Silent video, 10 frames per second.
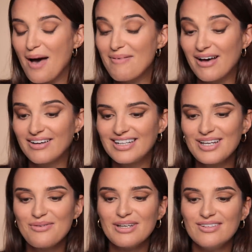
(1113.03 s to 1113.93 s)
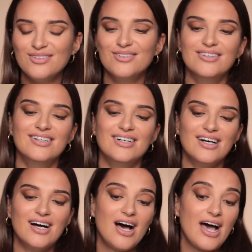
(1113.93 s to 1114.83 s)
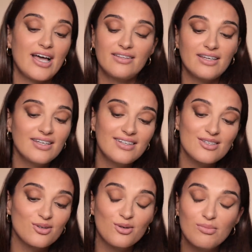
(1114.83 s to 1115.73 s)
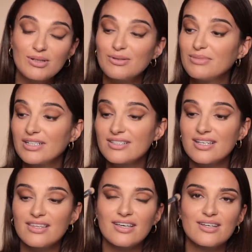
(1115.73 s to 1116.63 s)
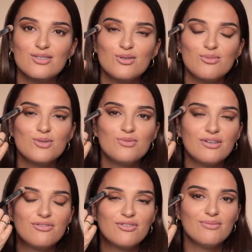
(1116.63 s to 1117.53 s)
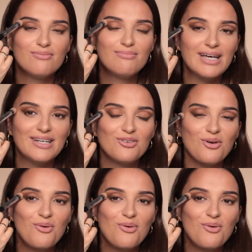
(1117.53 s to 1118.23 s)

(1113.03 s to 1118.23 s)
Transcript: Apparently we do. I take it as a compliment because I think he's the most beautiful man in the world.